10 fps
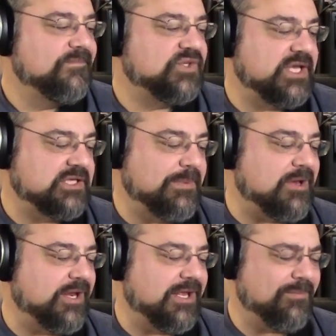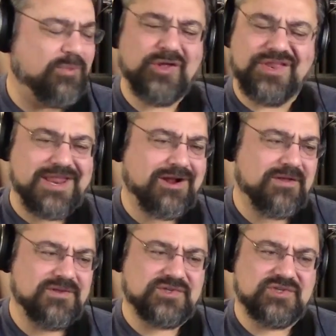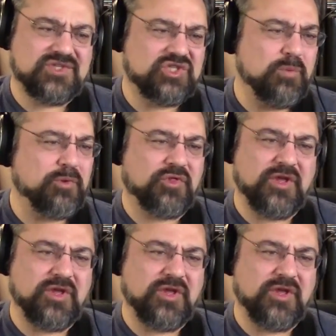So that's about it. Boy, the neck on this is super